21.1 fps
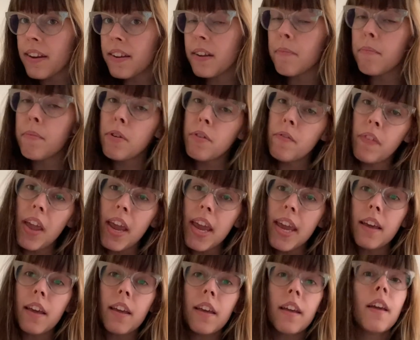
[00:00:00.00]
to move
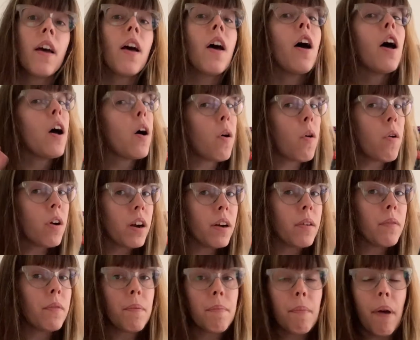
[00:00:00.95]
like.
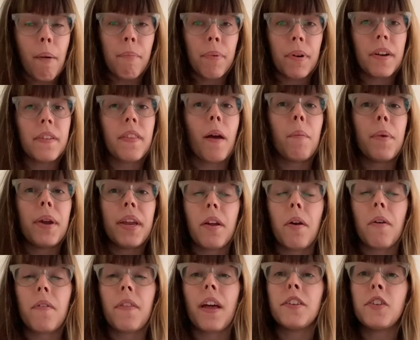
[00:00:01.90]
Or remember that we
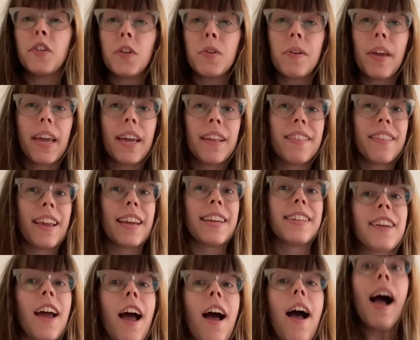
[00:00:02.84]
know that toucans like
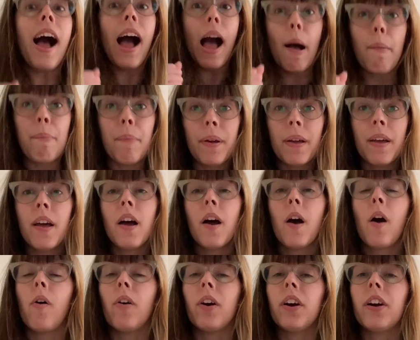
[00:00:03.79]
to hop
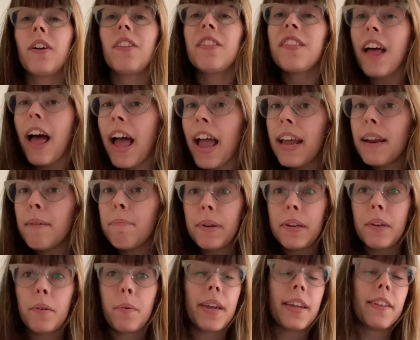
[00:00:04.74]
or glide
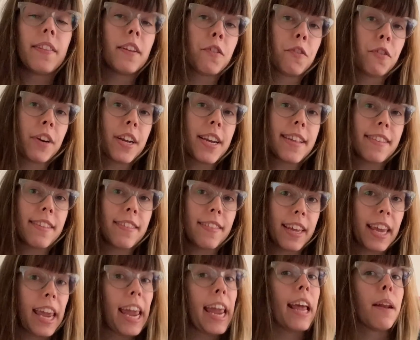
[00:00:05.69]
between the trees and
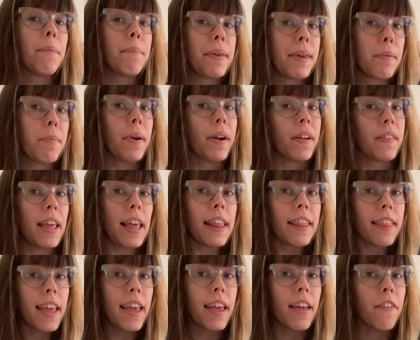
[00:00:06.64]
the canopy where they
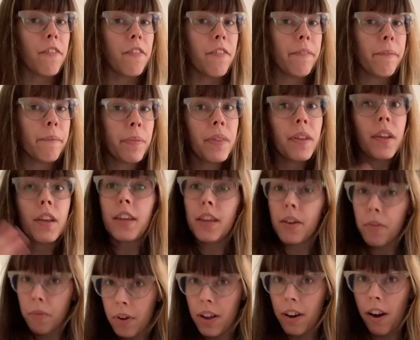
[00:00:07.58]
live.
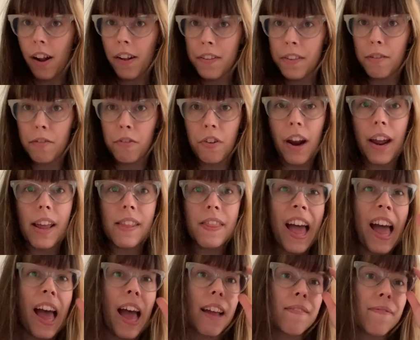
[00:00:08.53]
You could also try
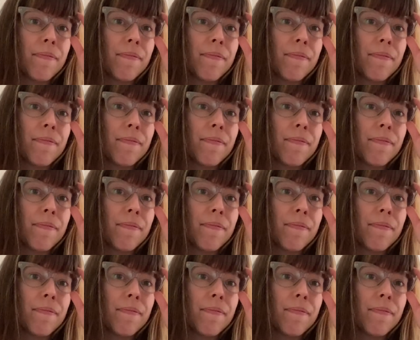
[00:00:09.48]
that.